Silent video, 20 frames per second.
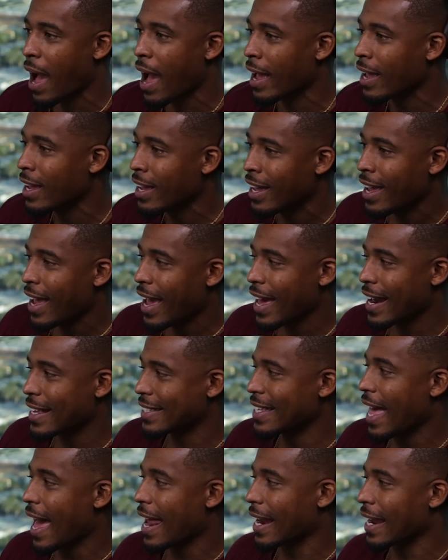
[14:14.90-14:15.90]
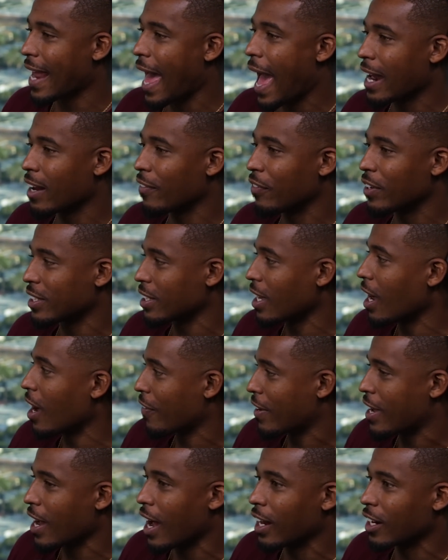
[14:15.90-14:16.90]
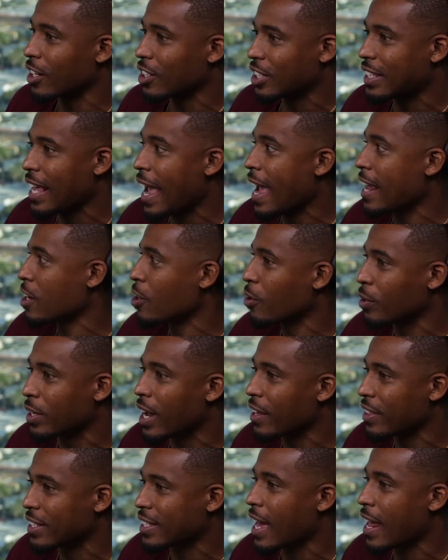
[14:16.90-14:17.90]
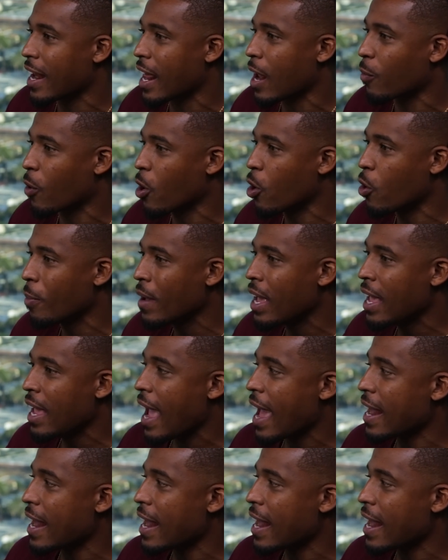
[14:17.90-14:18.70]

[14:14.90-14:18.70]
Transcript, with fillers: by, and it's not a lot of us of color standing on the other side of that rope,